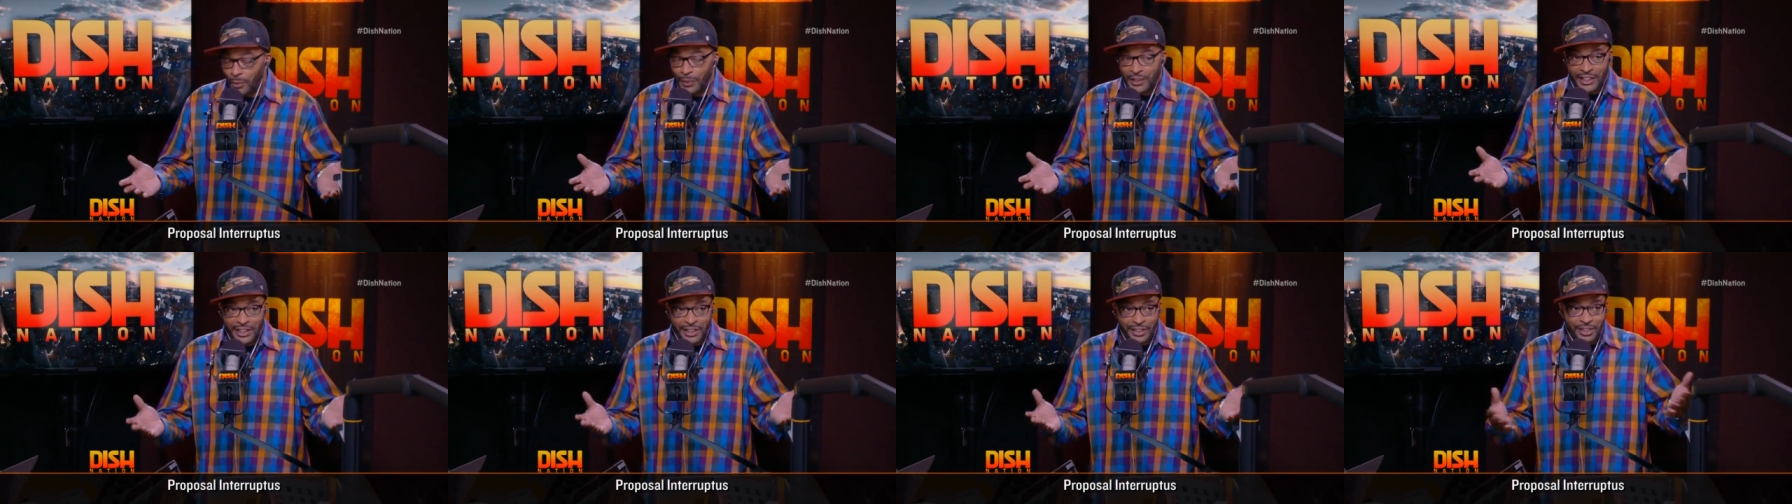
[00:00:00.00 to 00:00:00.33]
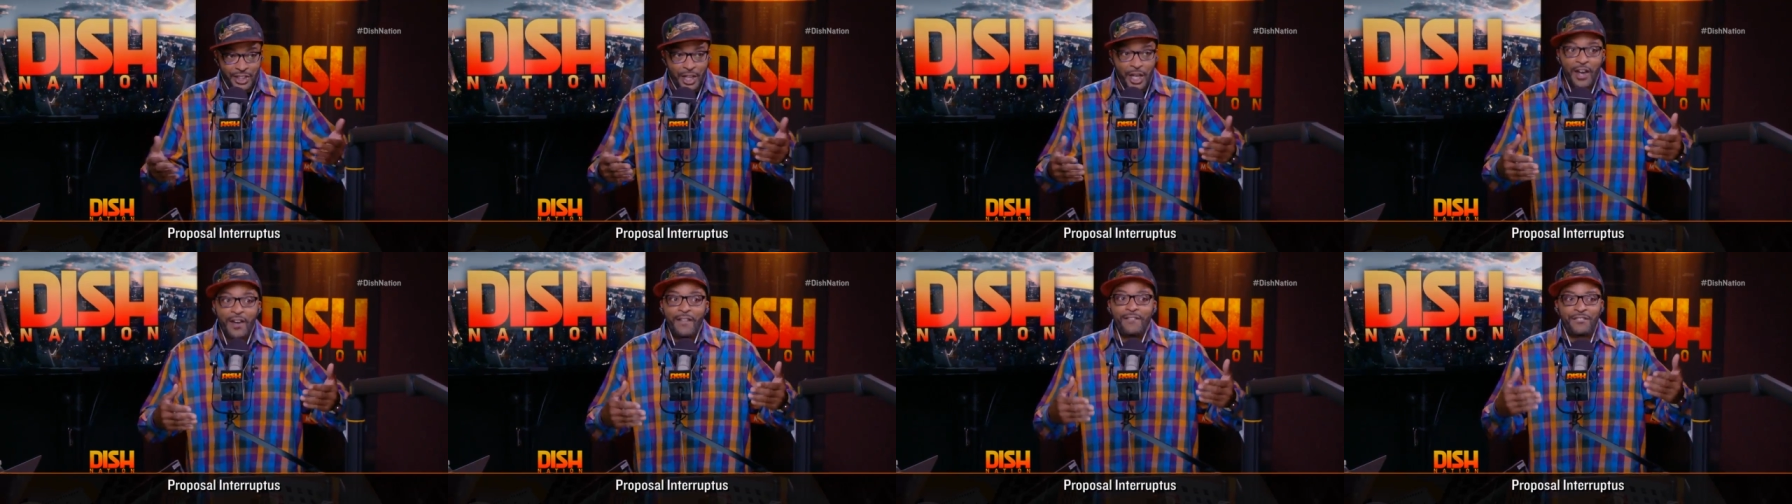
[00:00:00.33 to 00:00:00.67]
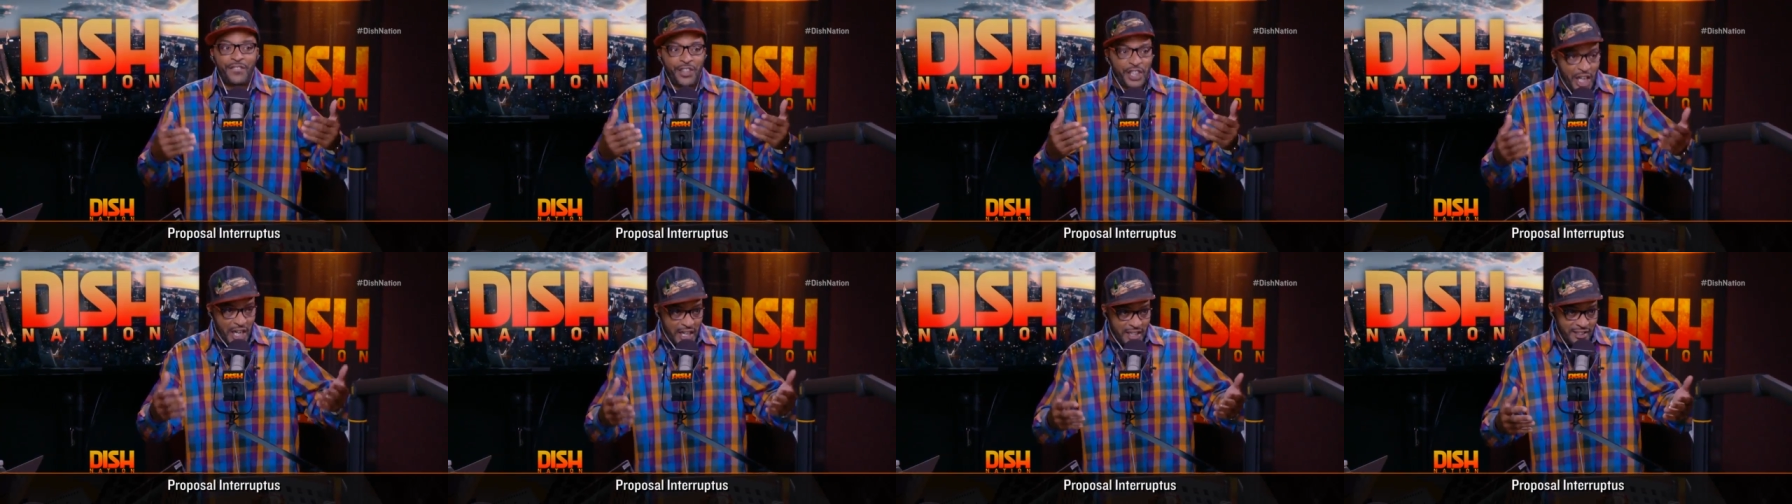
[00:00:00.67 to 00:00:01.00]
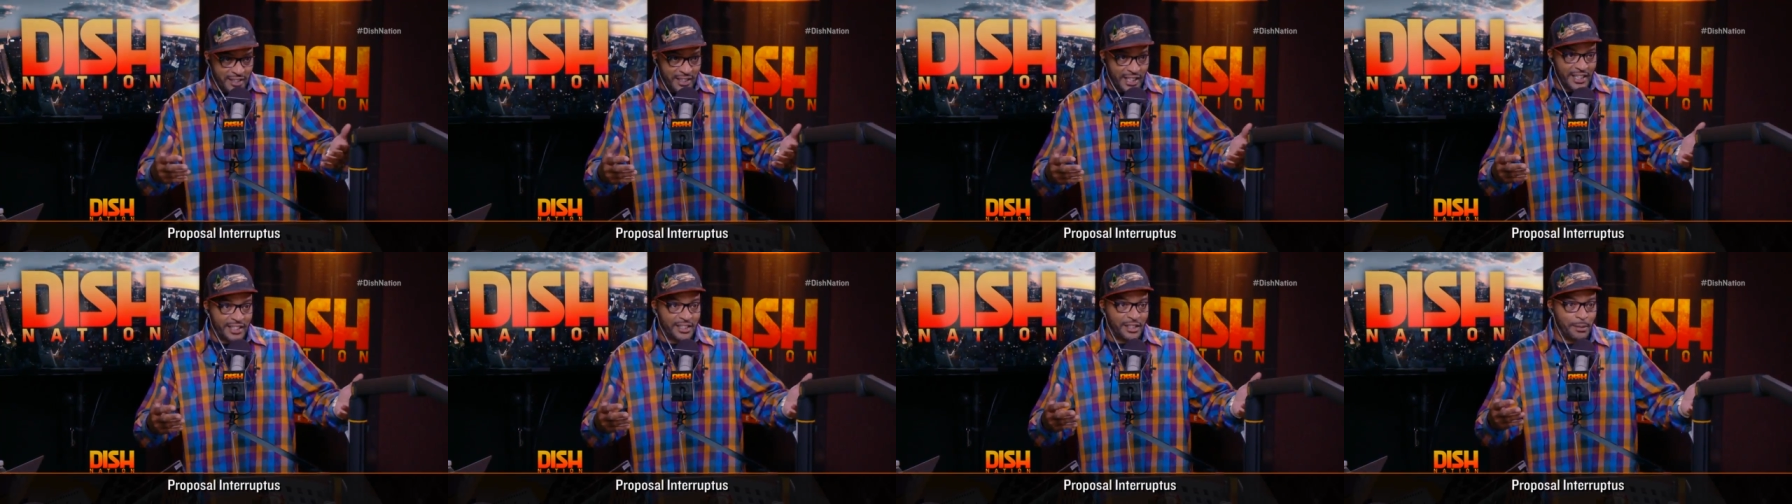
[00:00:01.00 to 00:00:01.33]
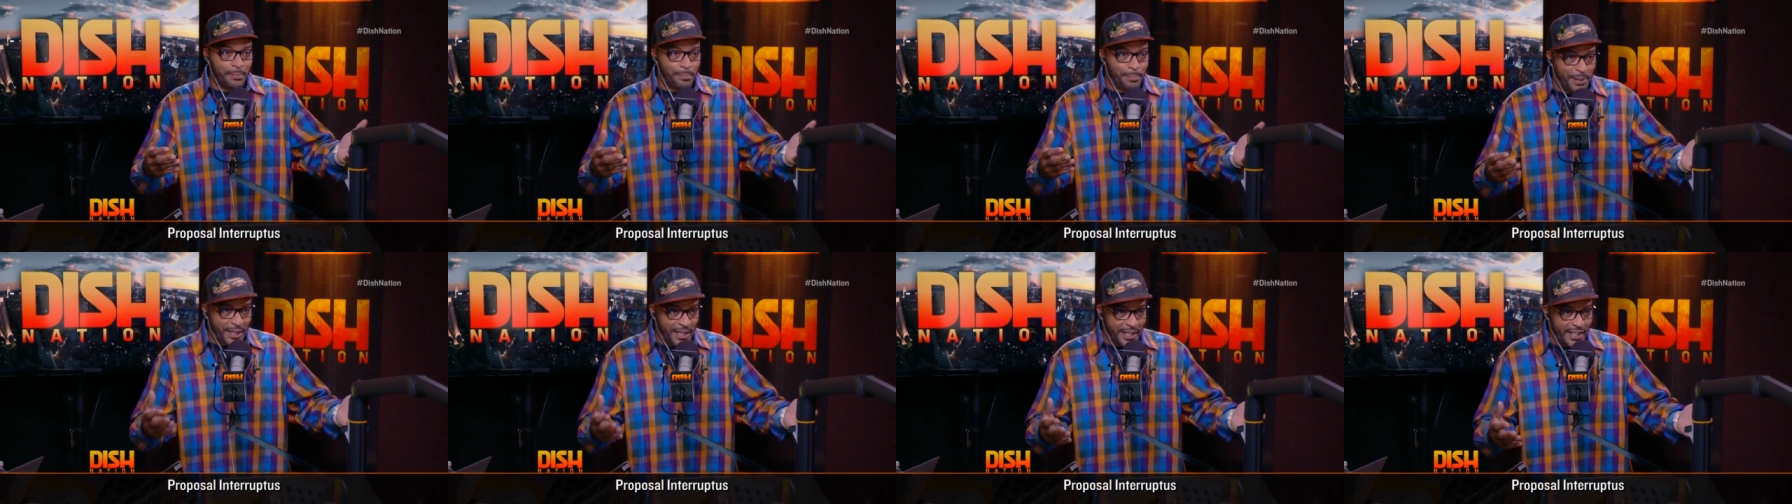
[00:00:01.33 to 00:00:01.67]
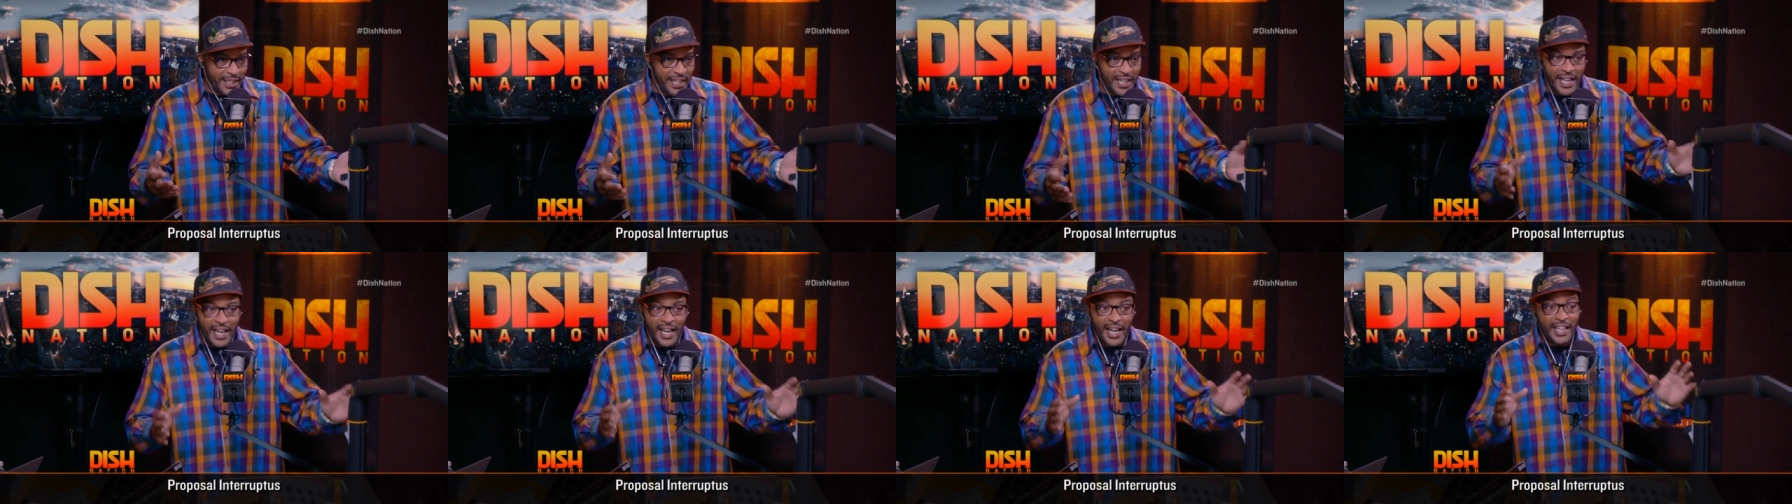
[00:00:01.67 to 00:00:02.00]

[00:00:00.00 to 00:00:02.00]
with his fiancée-to-be,